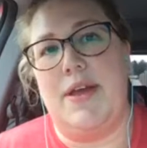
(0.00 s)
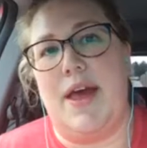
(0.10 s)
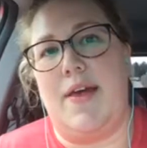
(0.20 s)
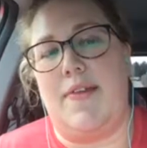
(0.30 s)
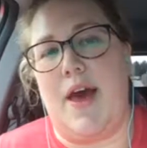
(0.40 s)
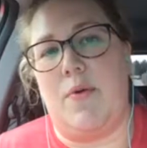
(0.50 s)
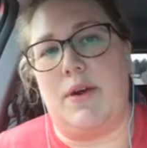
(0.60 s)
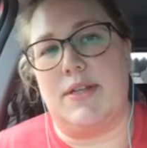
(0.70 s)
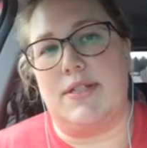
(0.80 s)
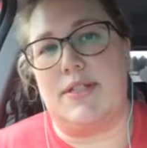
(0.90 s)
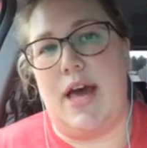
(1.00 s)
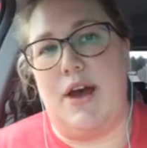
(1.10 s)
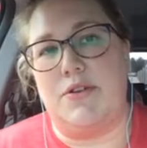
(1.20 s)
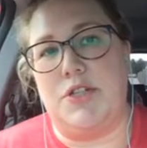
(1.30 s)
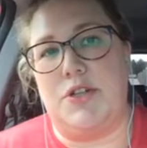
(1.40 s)
and that works
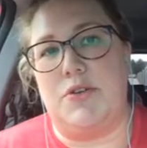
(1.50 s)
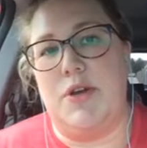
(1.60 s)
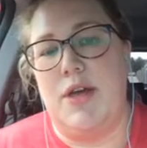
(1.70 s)
out too.